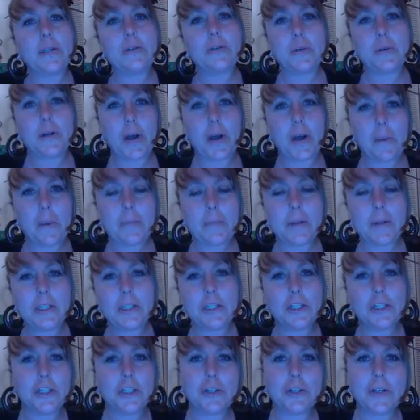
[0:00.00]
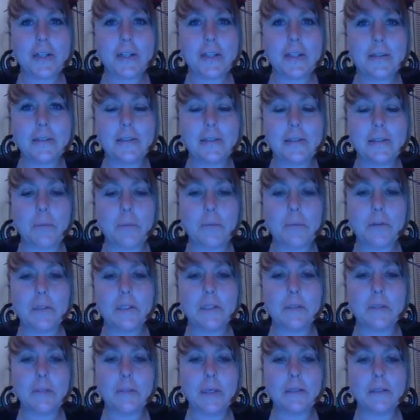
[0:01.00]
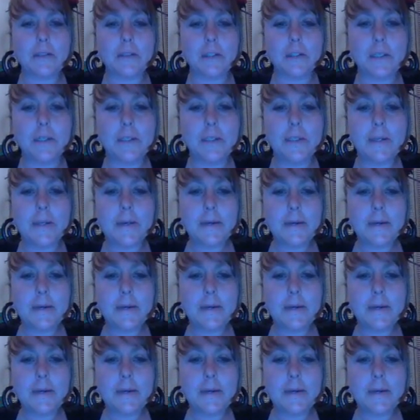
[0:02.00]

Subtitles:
to accomplish during this summer semester.